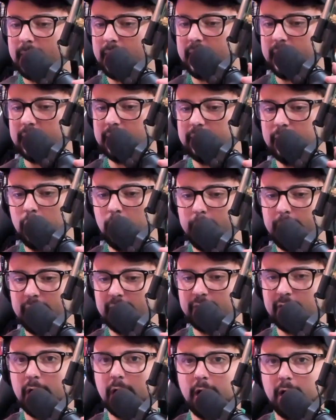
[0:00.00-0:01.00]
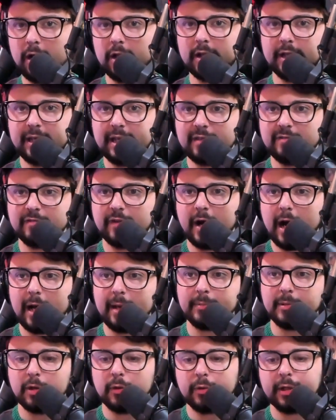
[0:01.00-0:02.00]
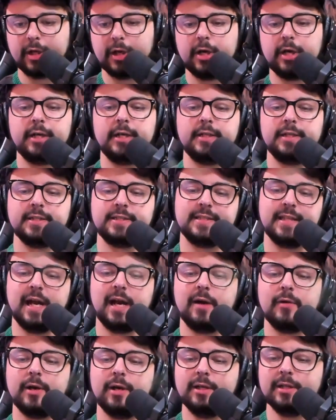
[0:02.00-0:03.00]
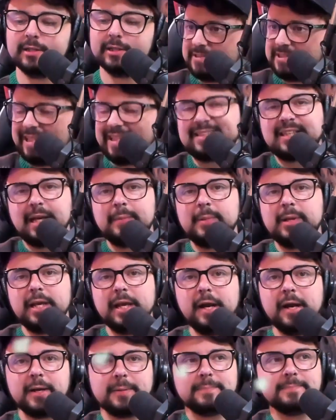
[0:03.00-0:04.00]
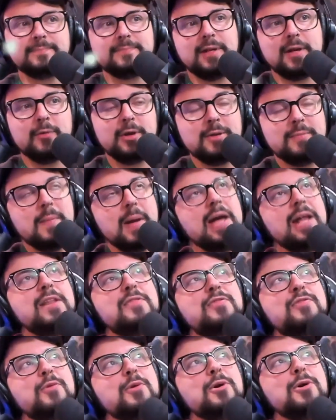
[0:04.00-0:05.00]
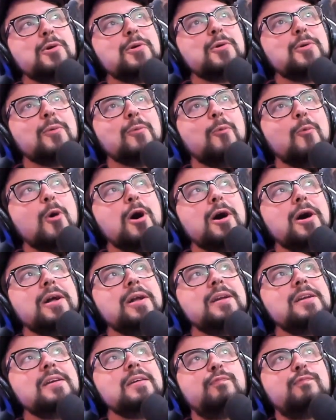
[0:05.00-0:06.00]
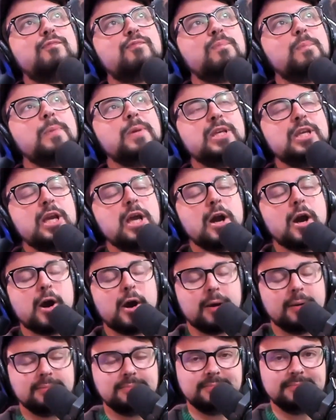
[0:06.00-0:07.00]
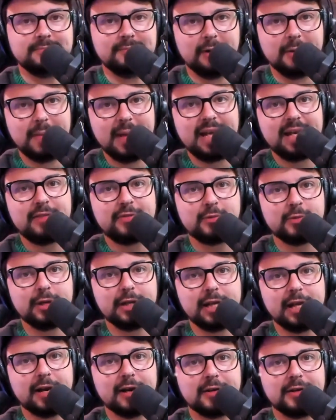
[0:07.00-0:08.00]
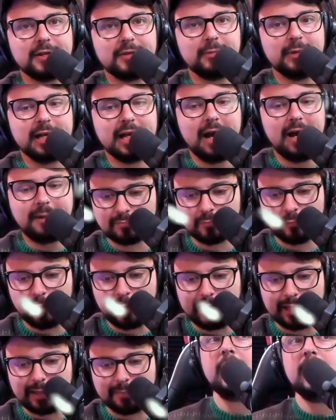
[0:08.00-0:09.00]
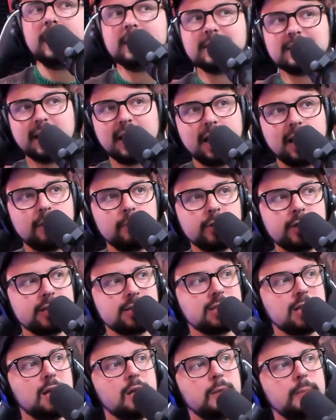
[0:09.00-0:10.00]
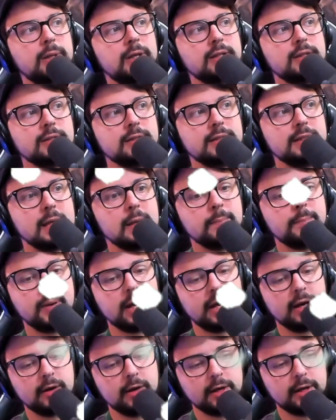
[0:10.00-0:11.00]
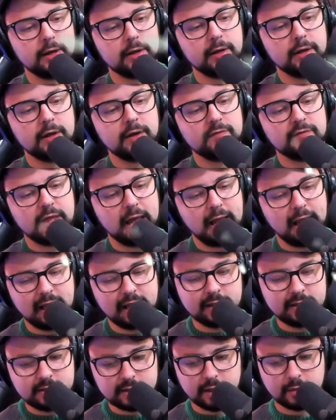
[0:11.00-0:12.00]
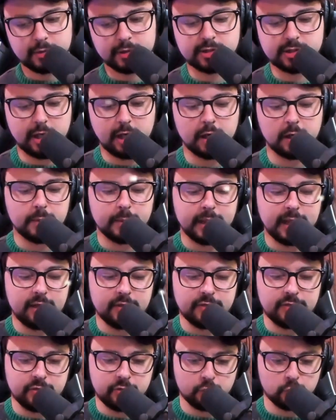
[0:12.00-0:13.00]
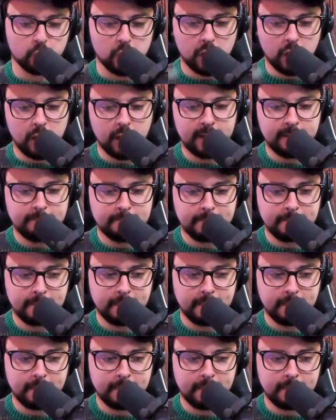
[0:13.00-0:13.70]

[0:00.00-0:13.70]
Got a little bit of a holiday vibe going on in the tower. It's that time of year, and we made it through one year. We made it through a year, did we not? We did. Today, I want to talk about the Empire of the Hand. I want to talk about Thrawn.